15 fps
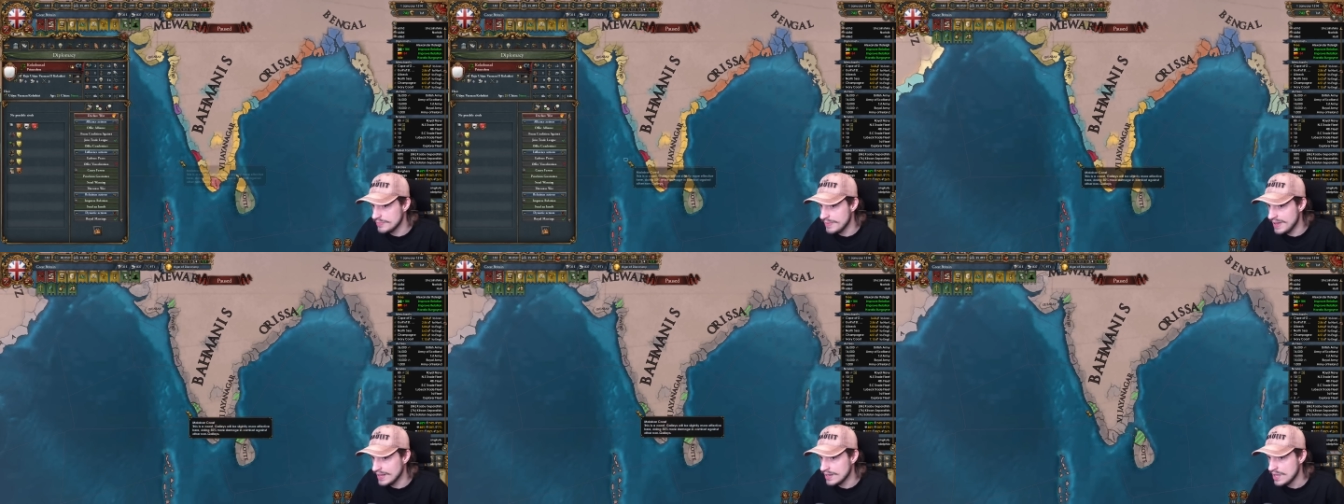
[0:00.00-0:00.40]

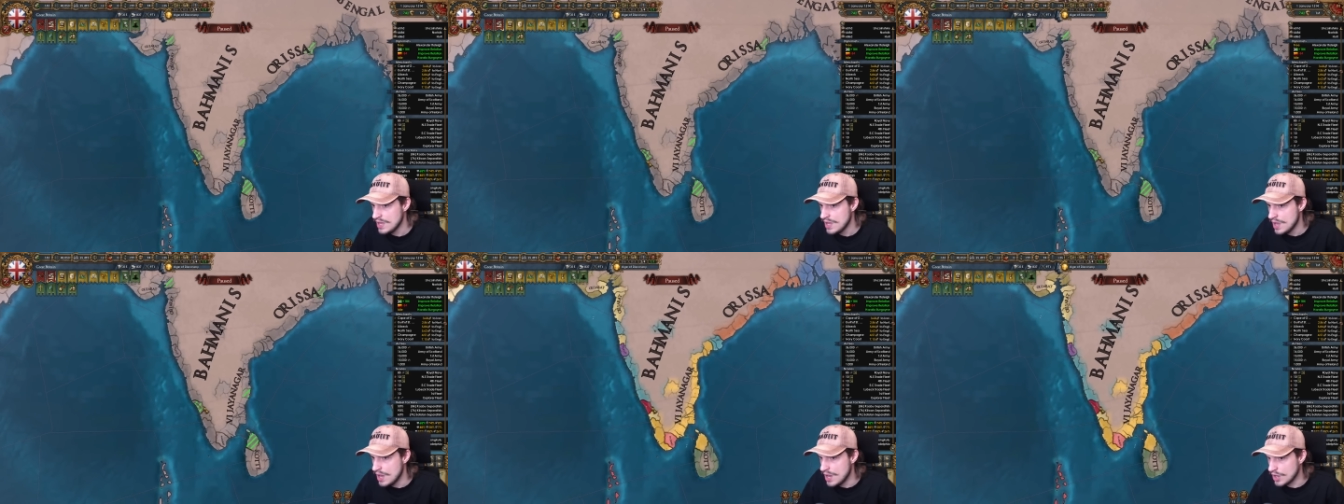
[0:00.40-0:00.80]
man,
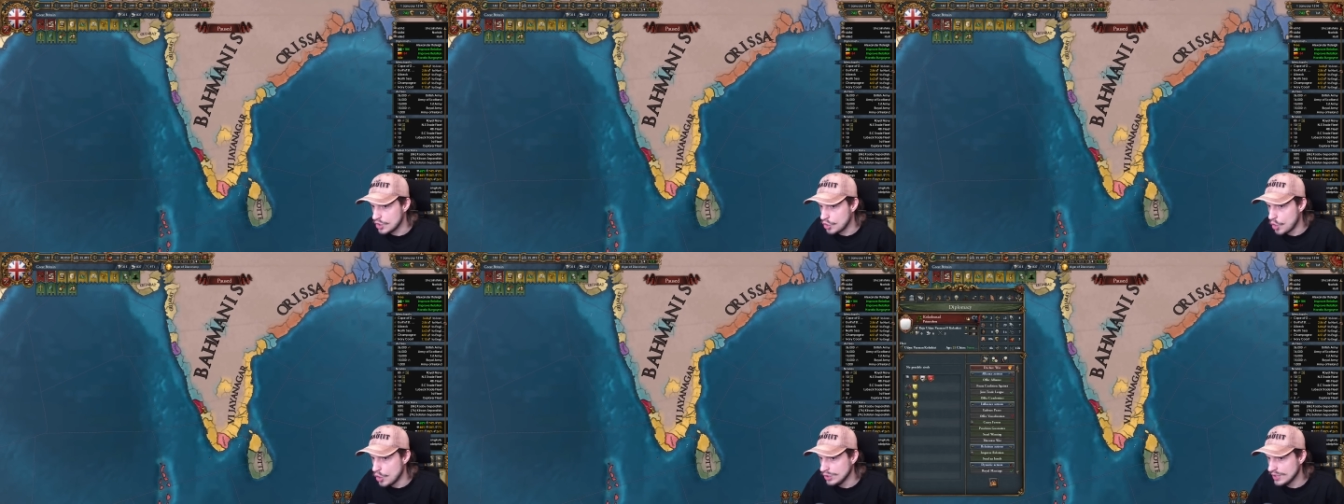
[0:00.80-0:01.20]

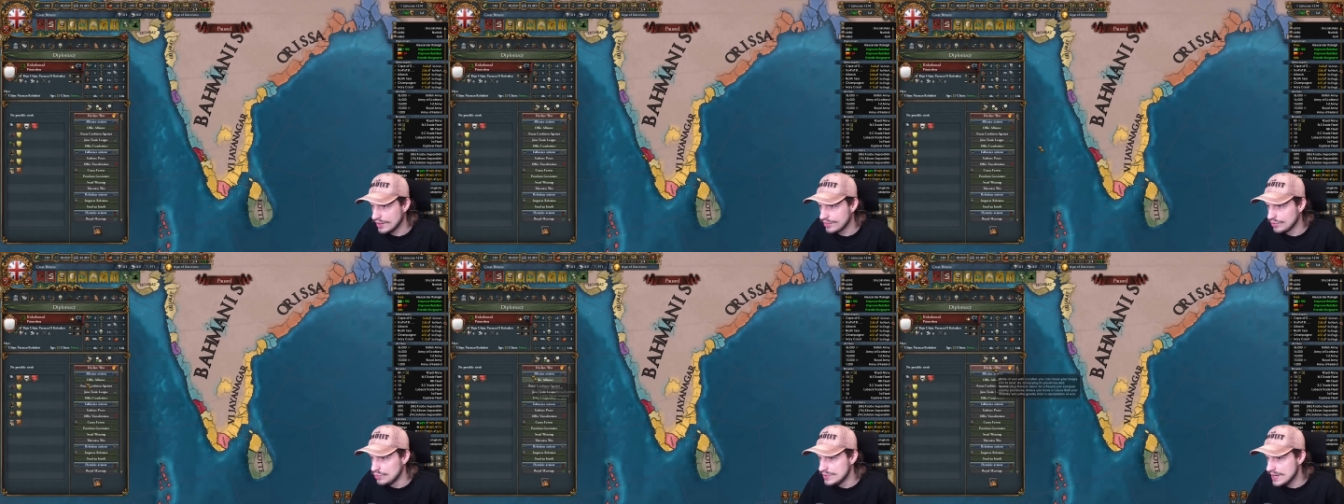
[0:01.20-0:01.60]

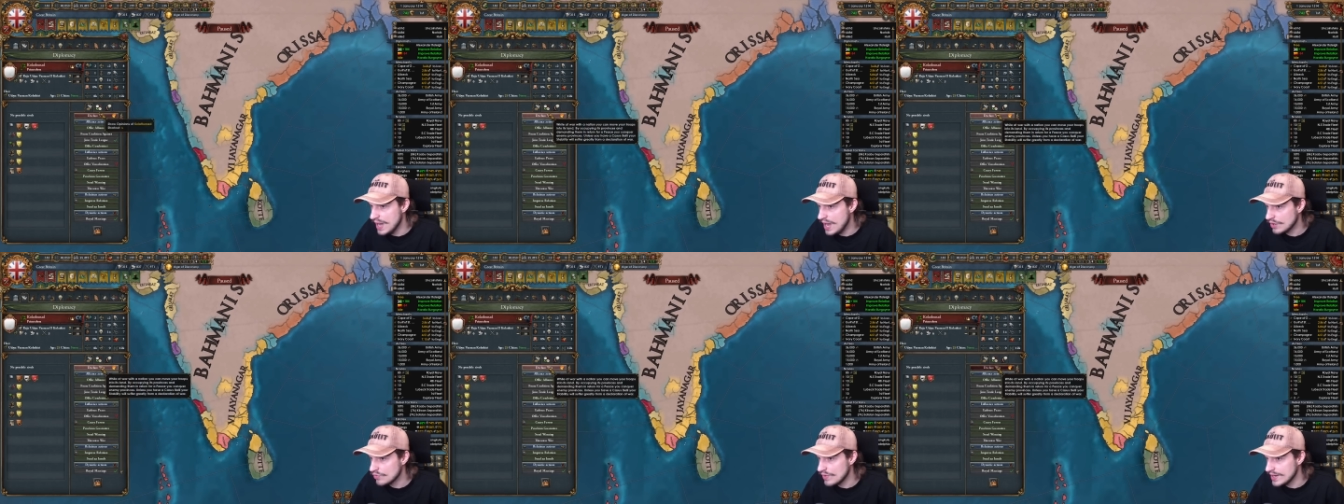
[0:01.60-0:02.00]
Kula
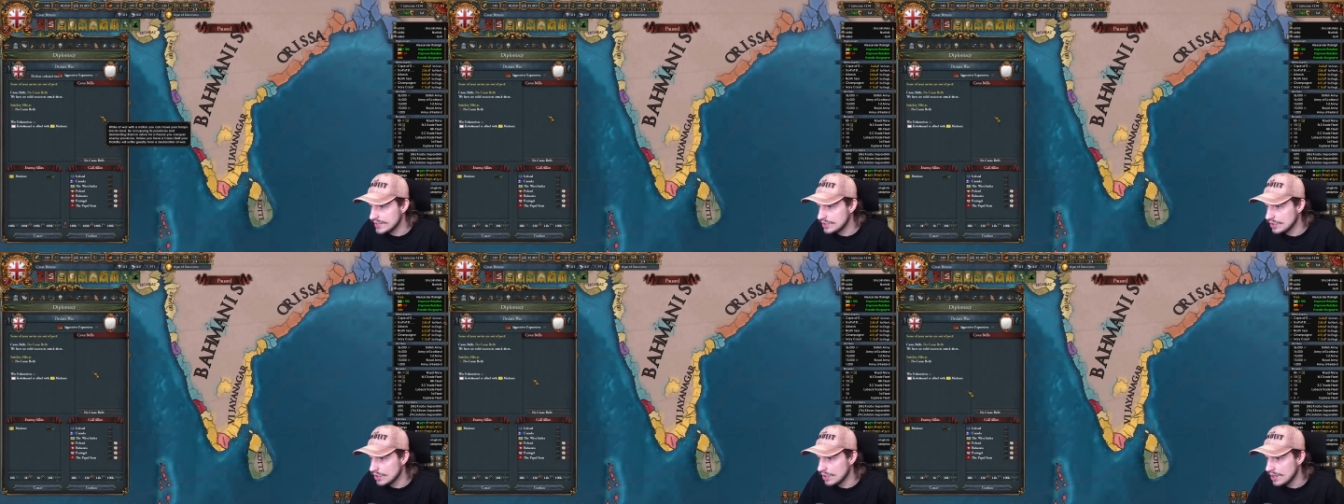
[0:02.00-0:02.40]
Thunad right
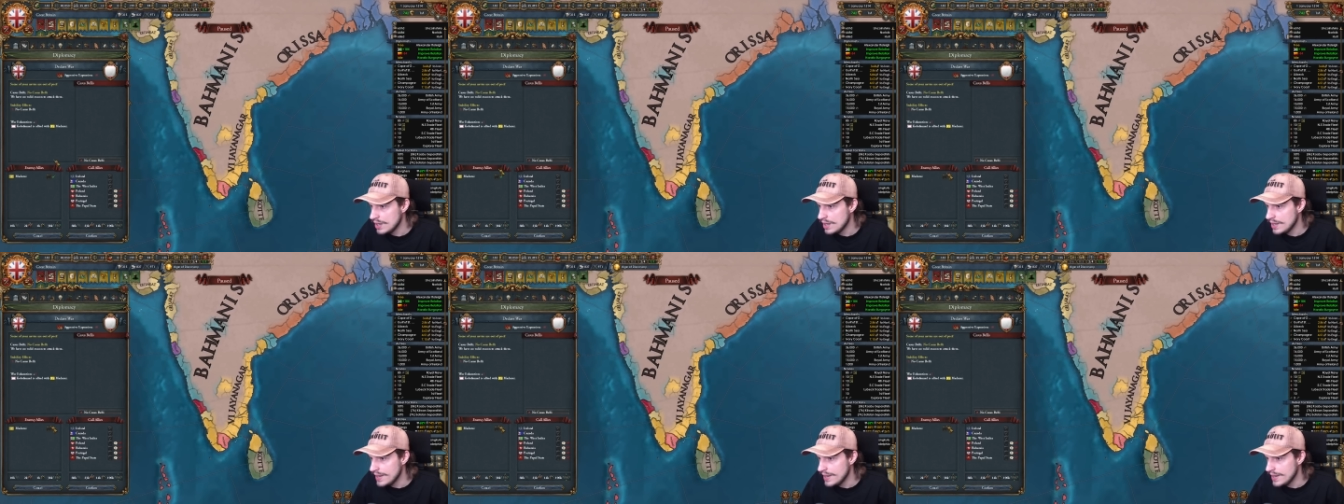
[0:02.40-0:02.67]
here